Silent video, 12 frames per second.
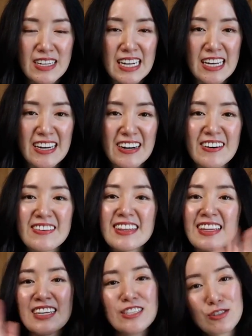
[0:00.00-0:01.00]
video.
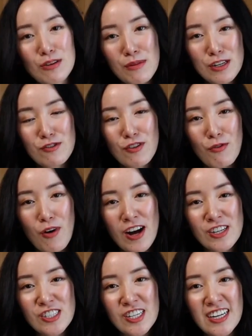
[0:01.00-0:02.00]
Thank you so much for
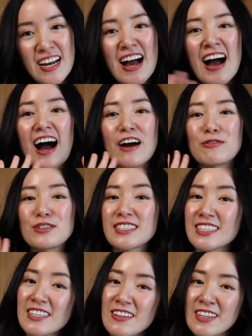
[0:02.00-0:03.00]
watching. I will
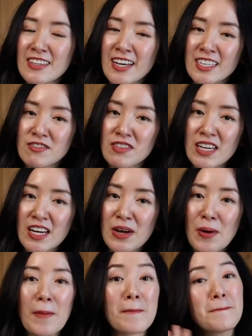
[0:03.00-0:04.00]
see you in the next
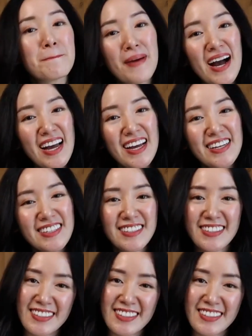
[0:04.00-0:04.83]
video. Bye!